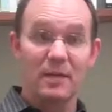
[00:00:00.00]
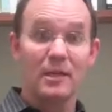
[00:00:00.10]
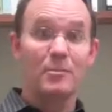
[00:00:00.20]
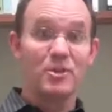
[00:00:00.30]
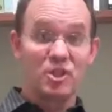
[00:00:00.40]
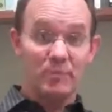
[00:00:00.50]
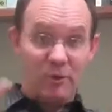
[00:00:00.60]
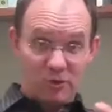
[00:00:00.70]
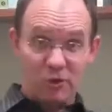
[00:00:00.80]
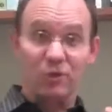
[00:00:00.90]
an almost
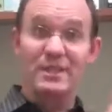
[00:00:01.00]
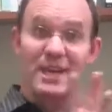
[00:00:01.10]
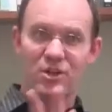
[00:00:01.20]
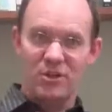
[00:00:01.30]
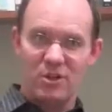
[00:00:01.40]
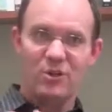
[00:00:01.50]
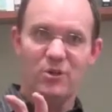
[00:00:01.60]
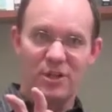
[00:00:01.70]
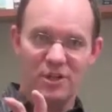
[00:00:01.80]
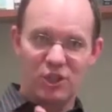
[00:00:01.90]
spiritual connection due
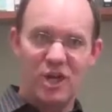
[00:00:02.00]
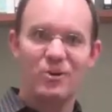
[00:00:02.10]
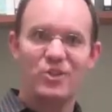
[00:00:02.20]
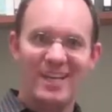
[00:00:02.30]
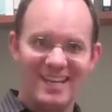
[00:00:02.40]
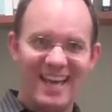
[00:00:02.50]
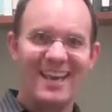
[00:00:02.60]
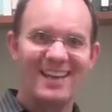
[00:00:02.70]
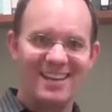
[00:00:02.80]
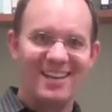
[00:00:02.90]
to shared DNA.